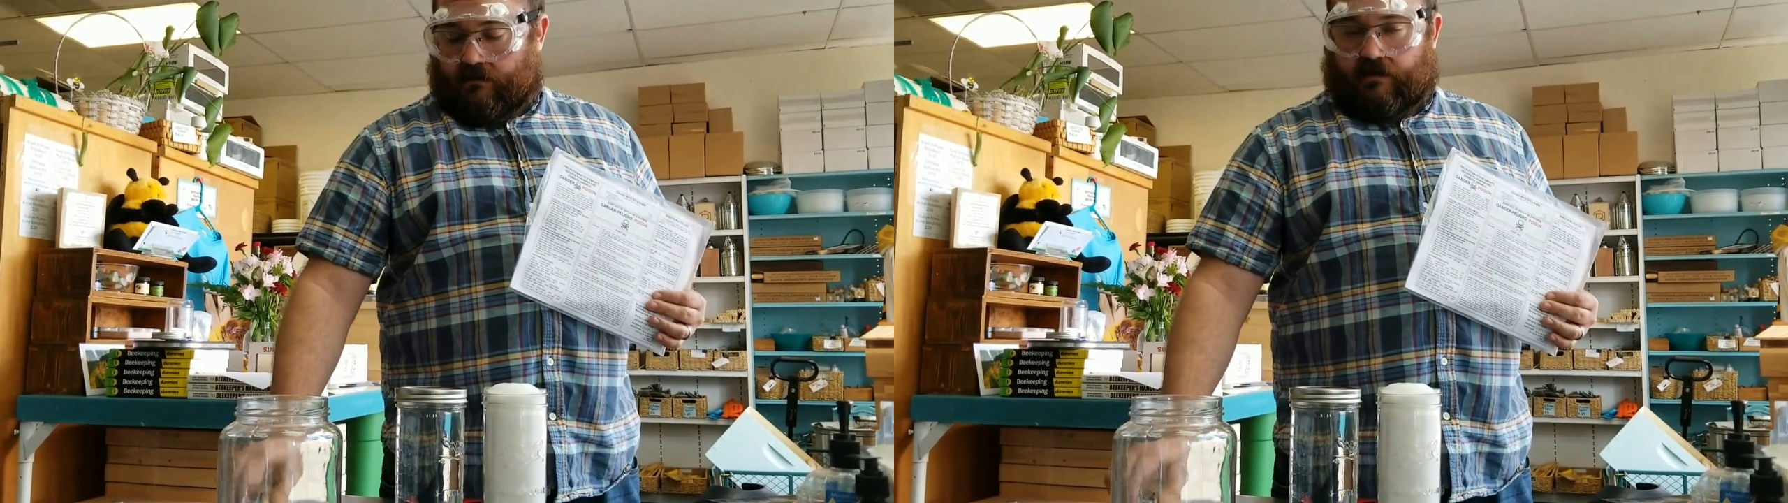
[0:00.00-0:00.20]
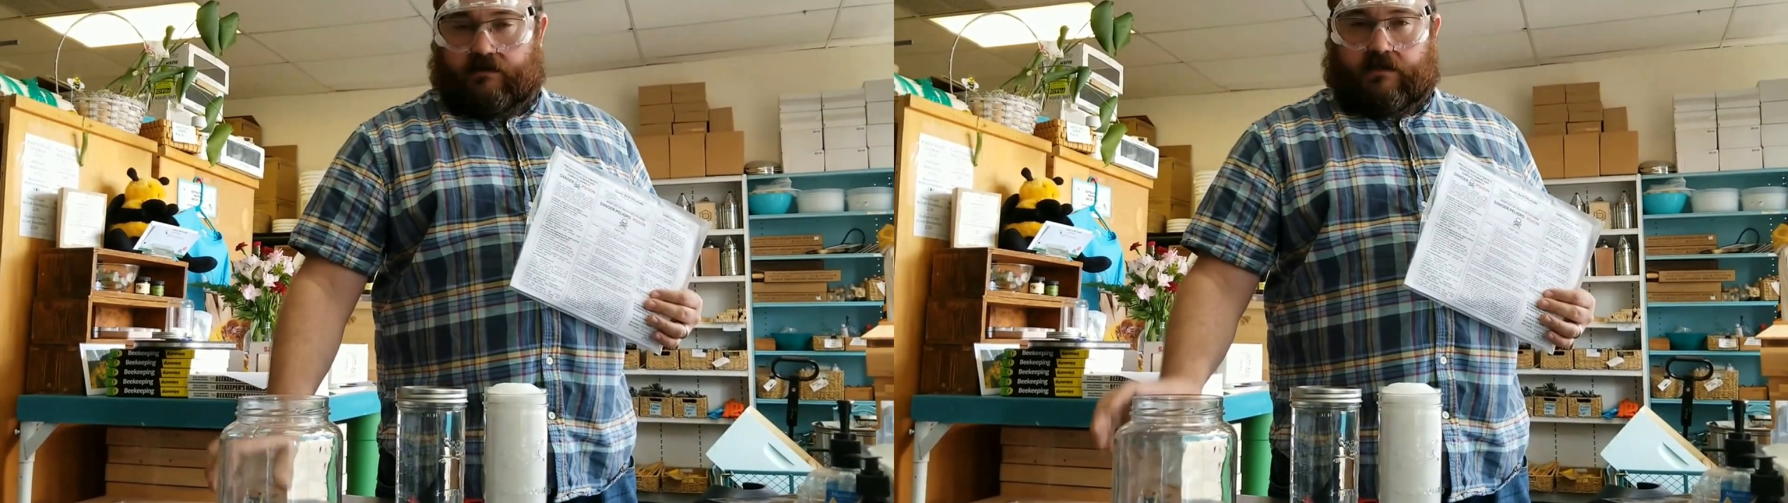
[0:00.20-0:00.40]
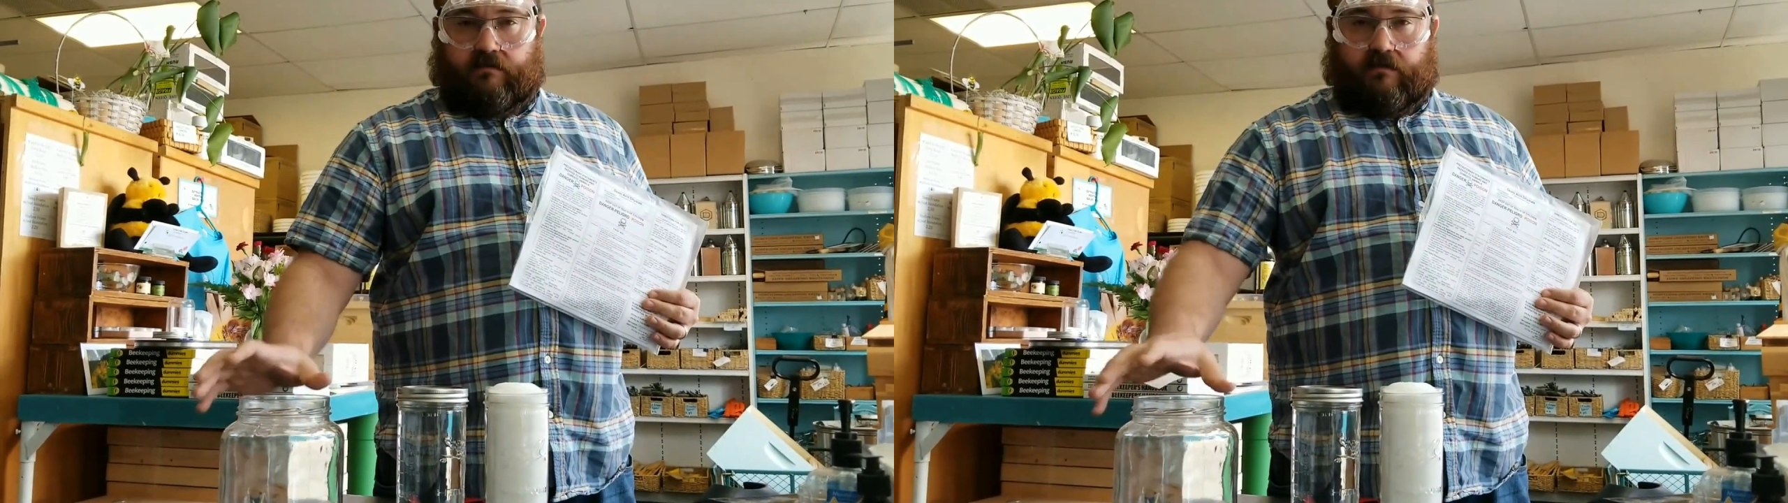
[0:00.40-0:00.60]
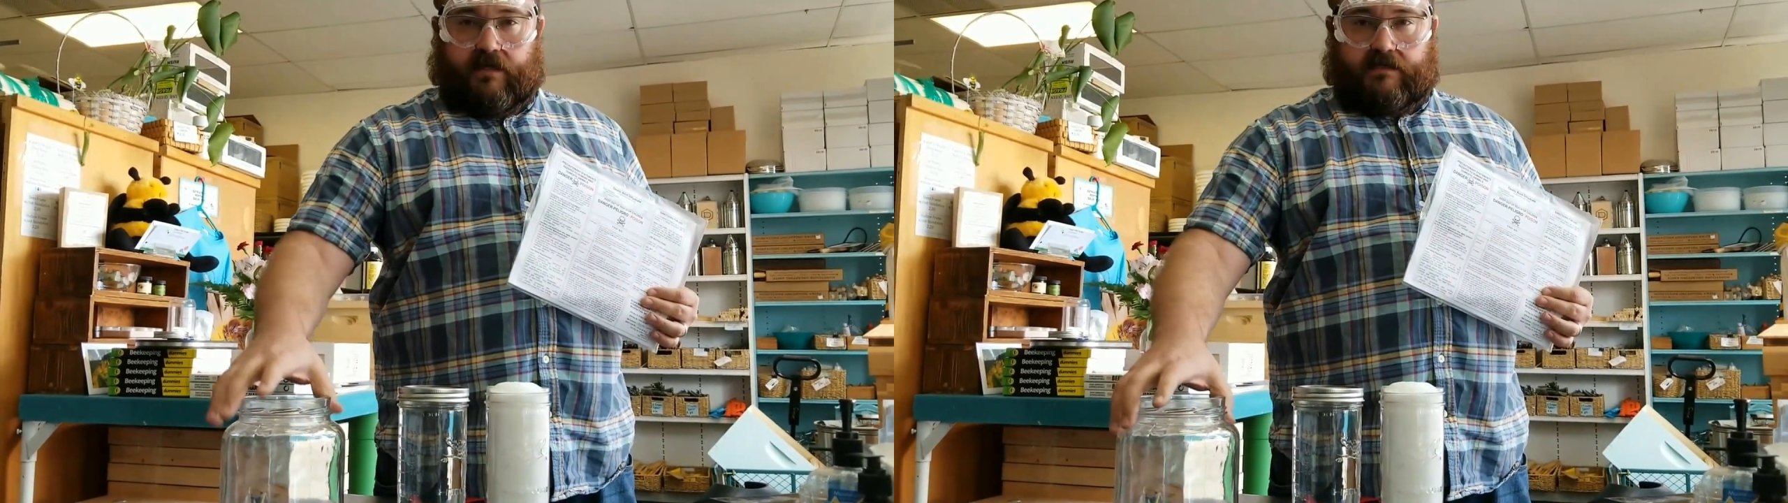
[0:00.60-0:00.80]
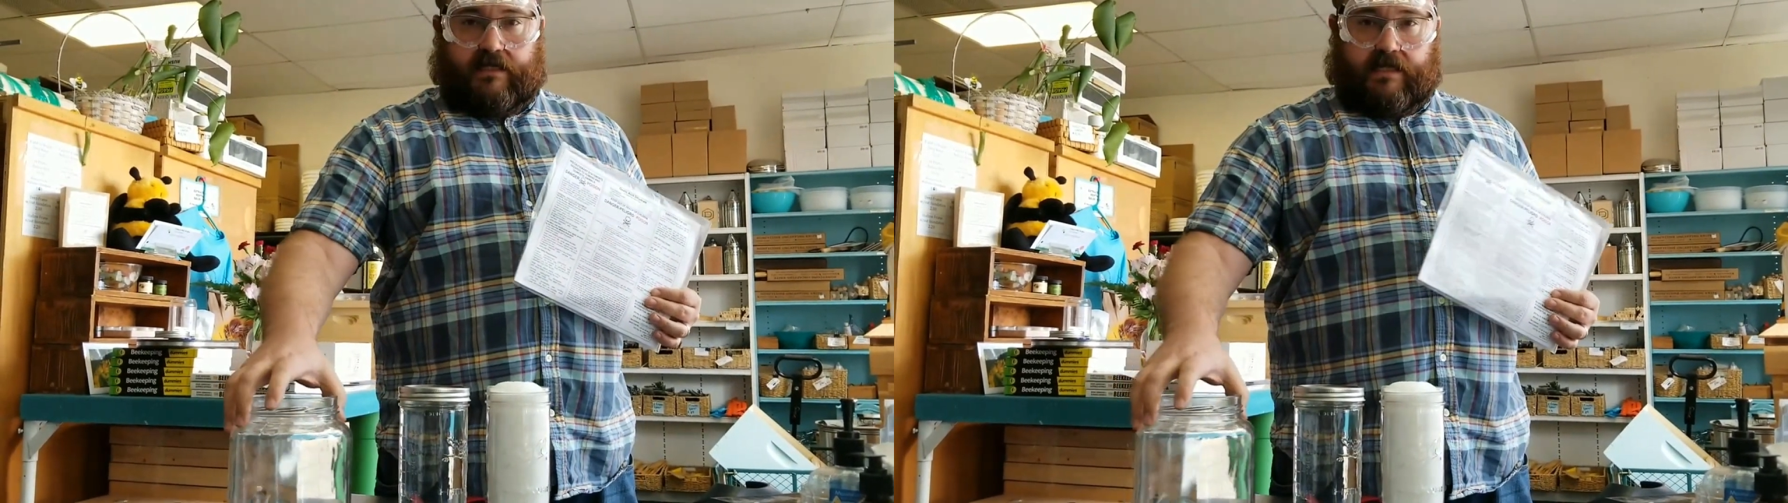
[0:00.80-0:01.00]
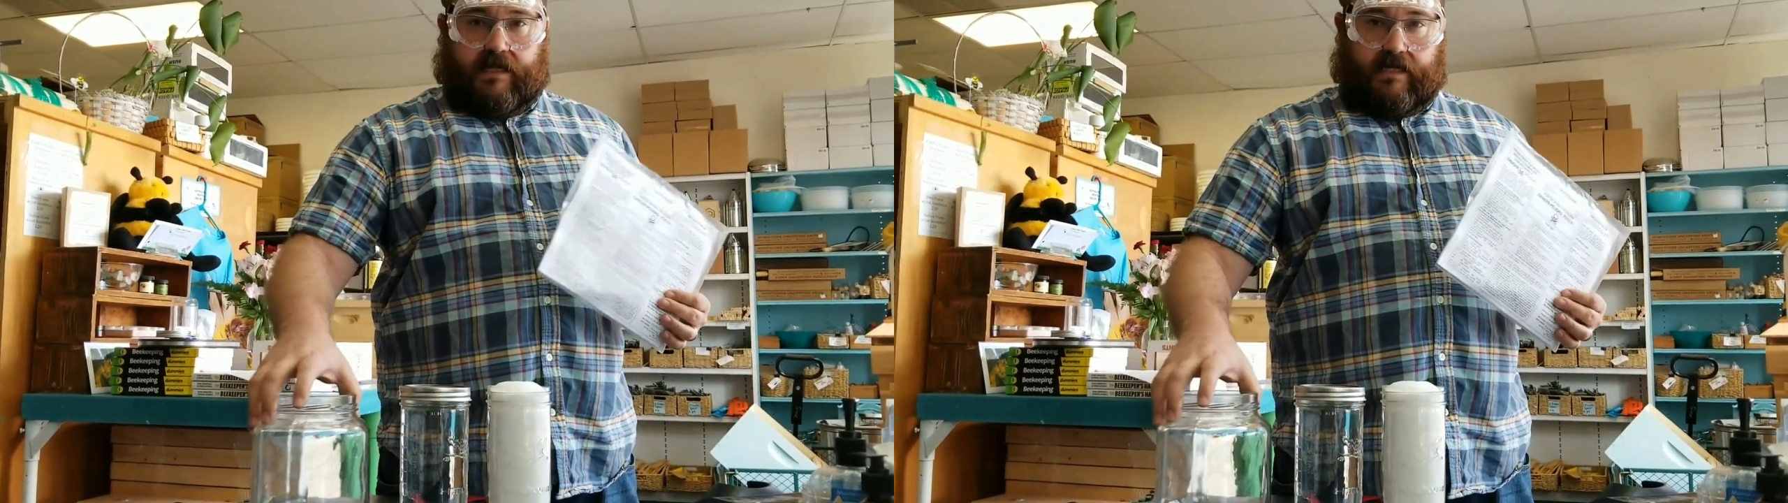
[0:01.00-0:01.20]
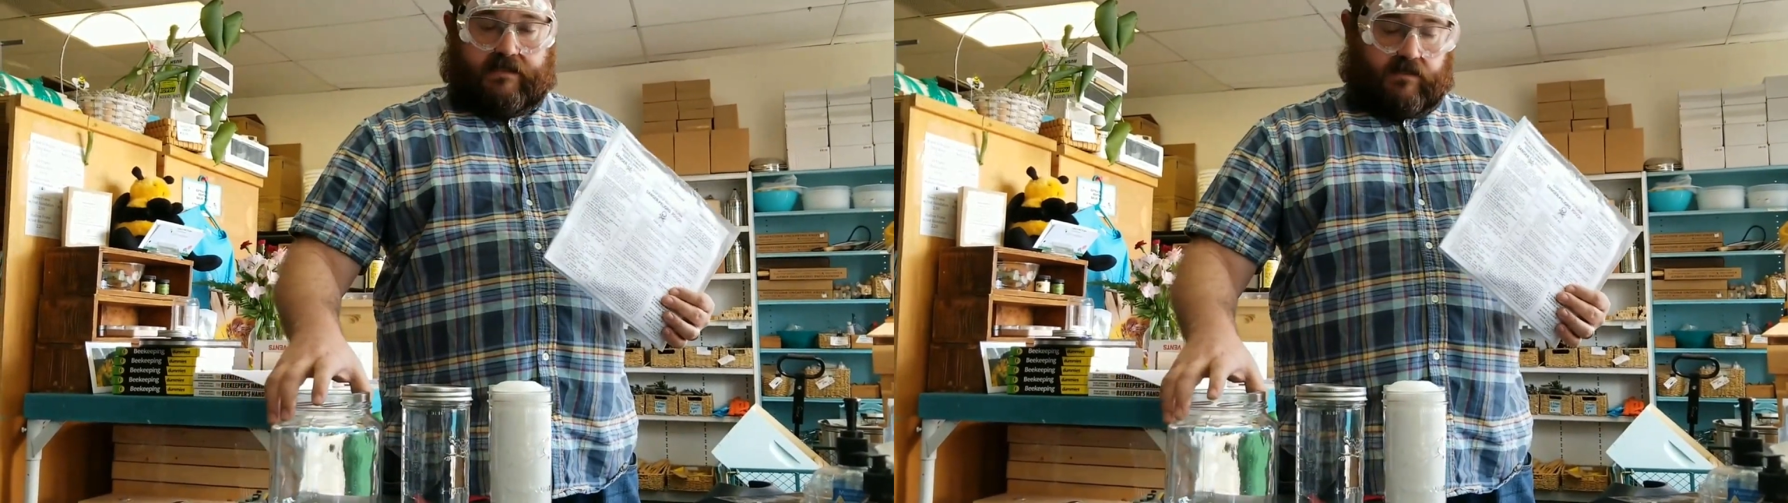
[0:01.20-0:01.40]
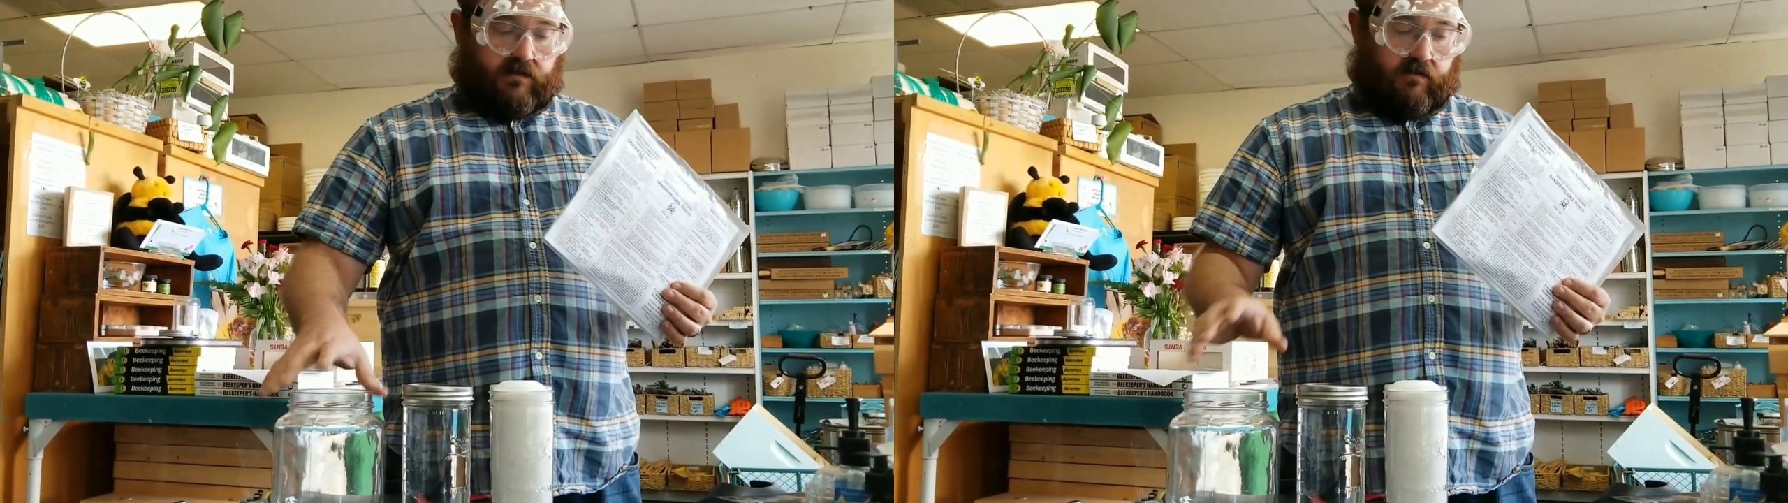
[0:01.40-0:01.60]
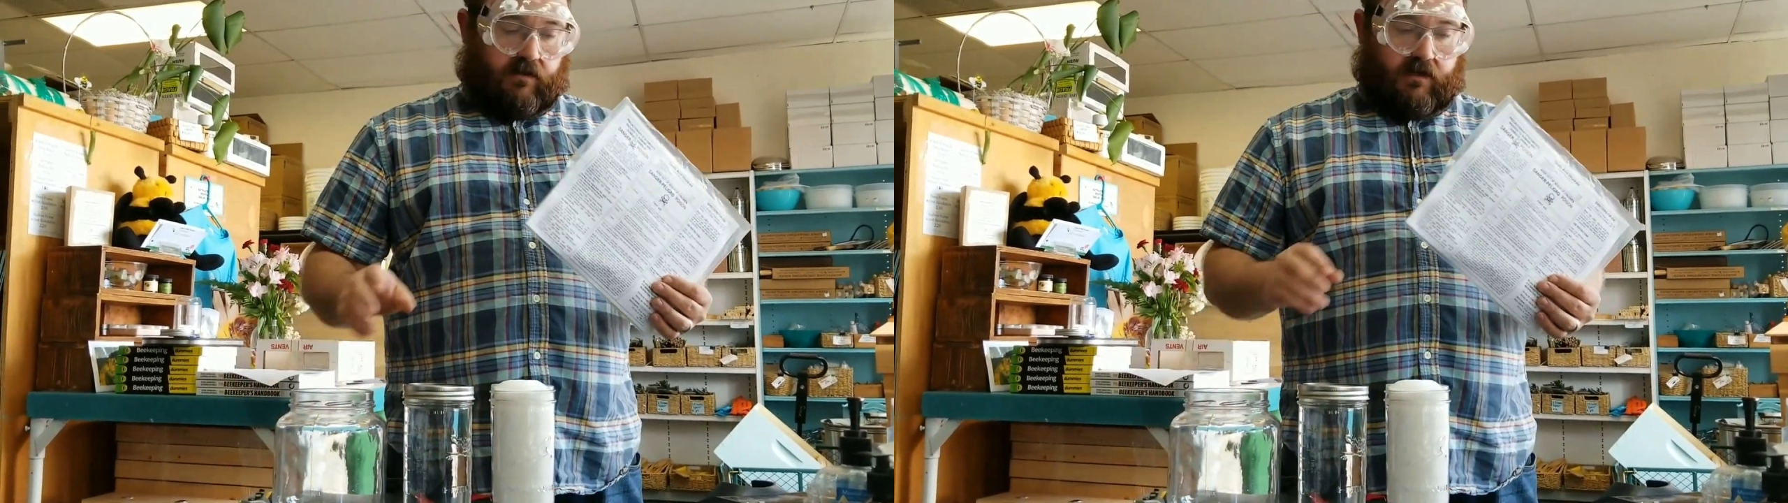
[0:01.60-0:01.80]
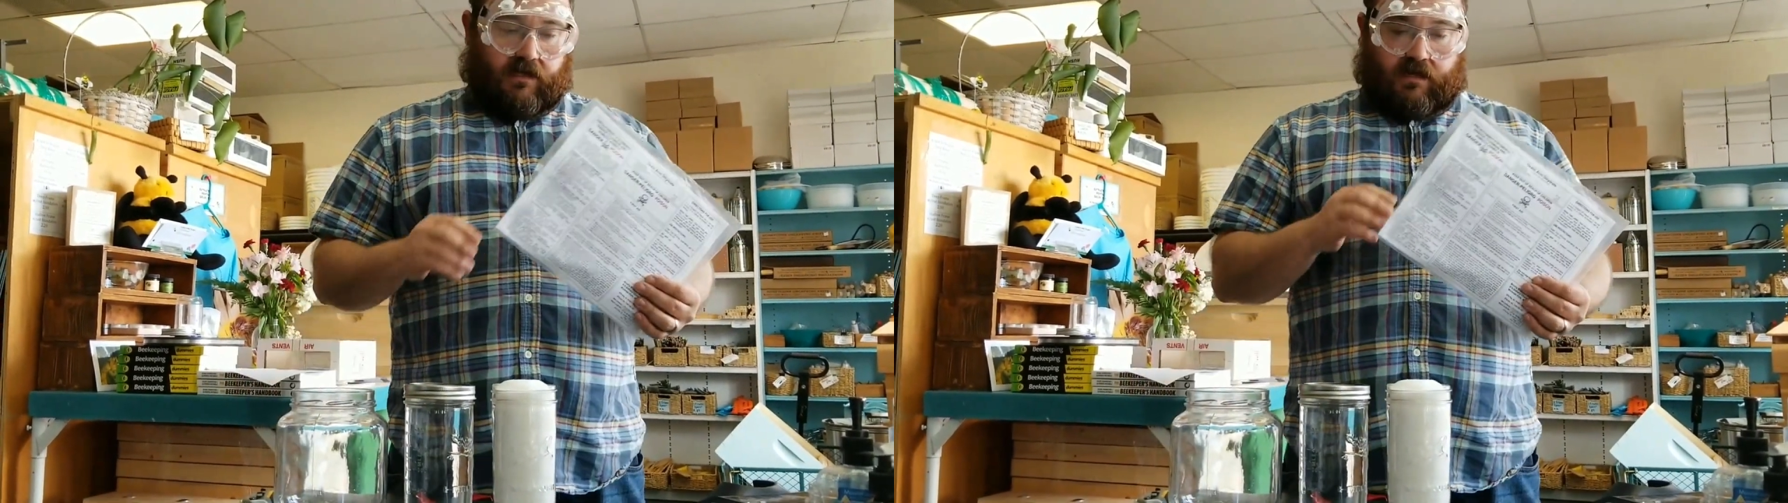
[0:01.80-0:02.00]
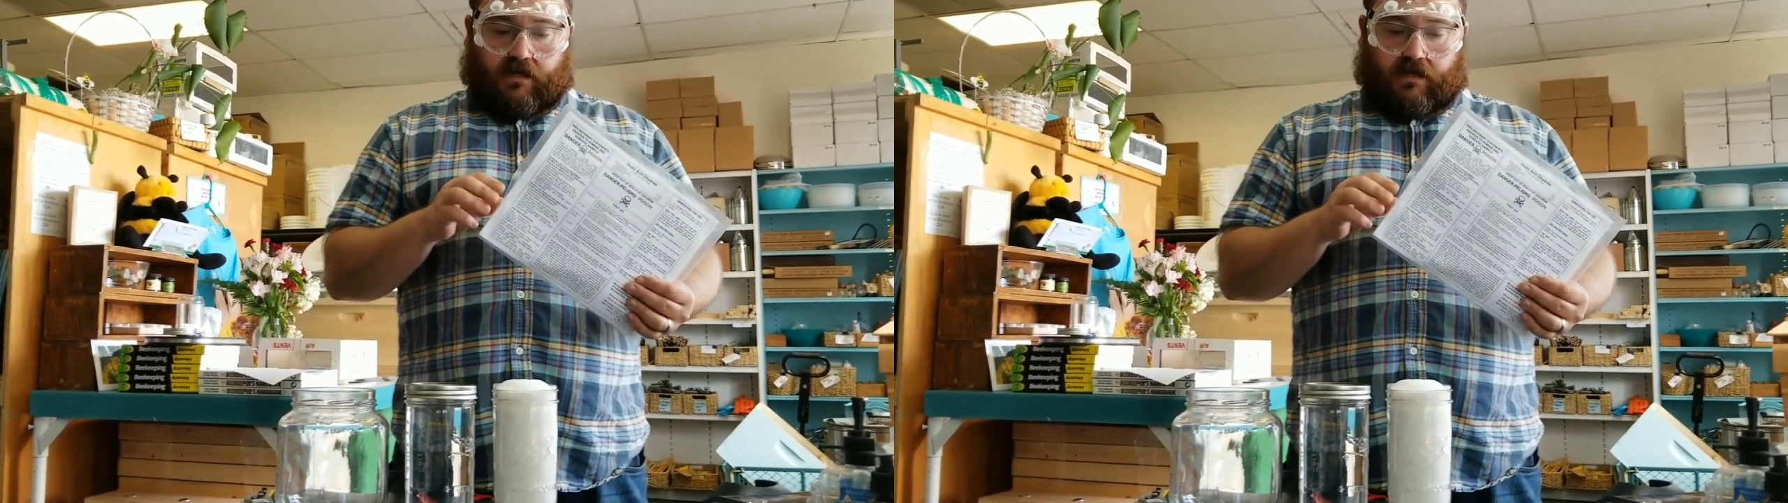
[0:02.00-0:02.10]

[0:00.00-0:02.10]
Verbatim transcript: do some oxalic acid dribble